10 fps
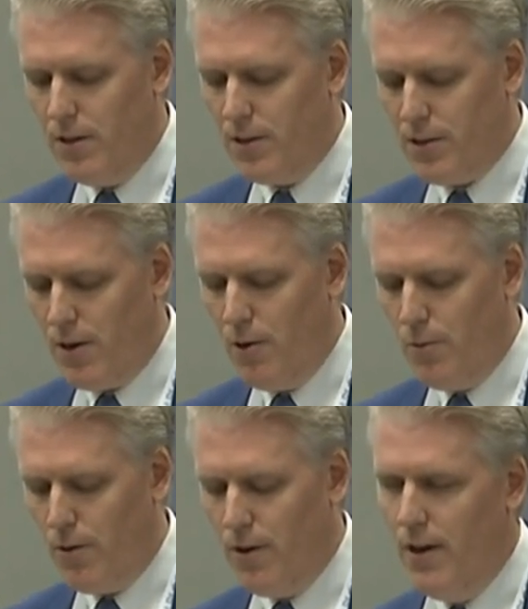Doug
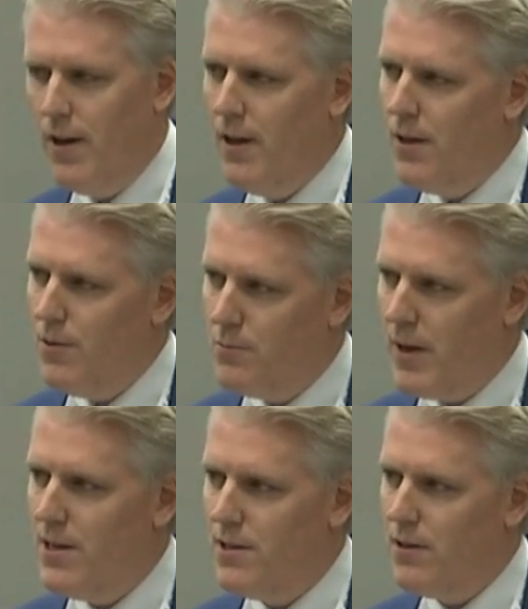Tober, who's
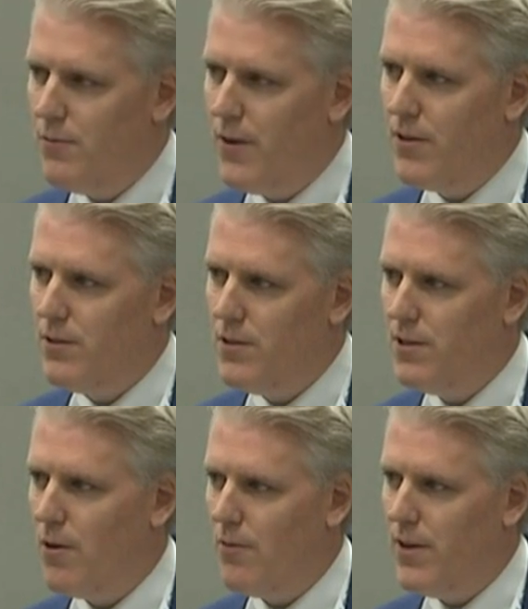managing the affairs of the
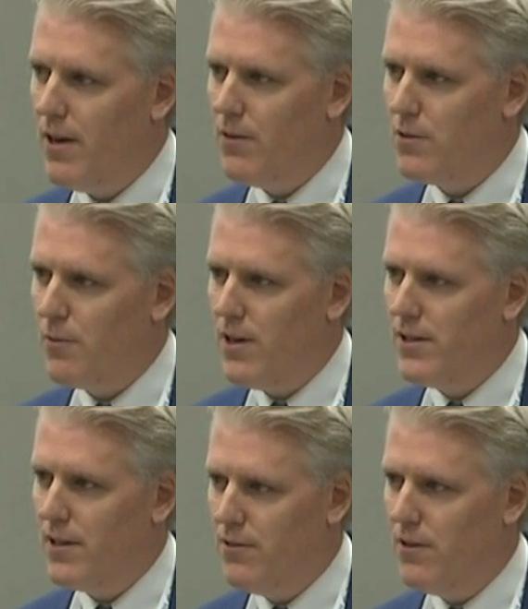CRVA on this
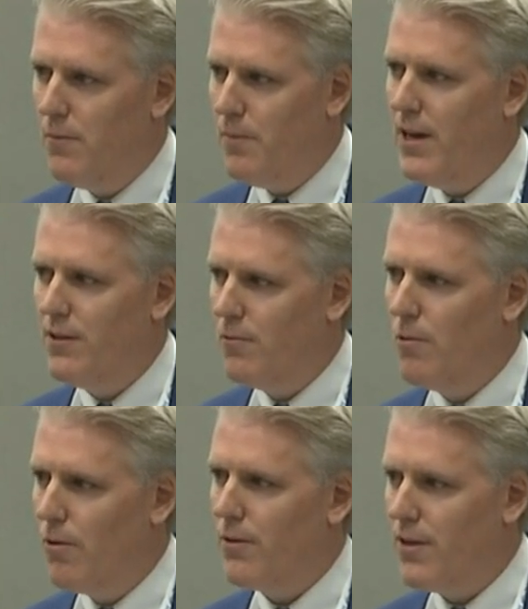project, has done amazing
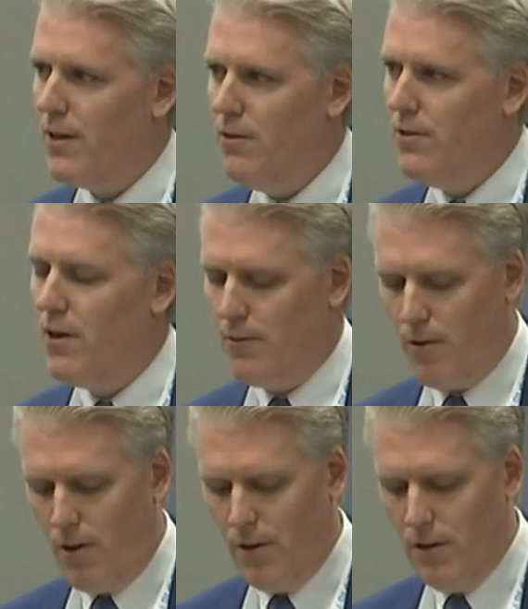work. Thank you, Doug,
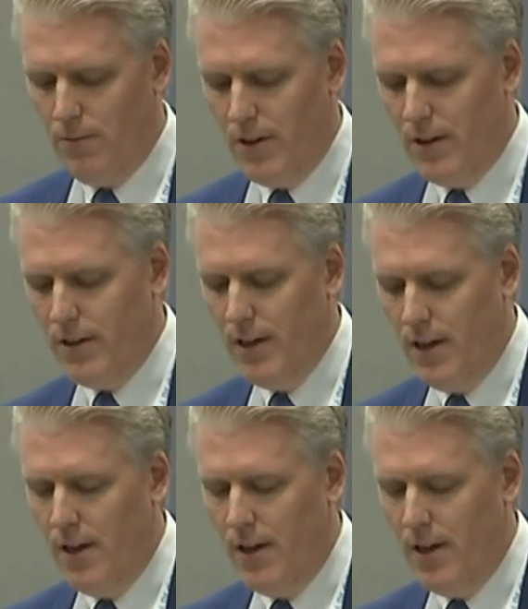for all that you've done.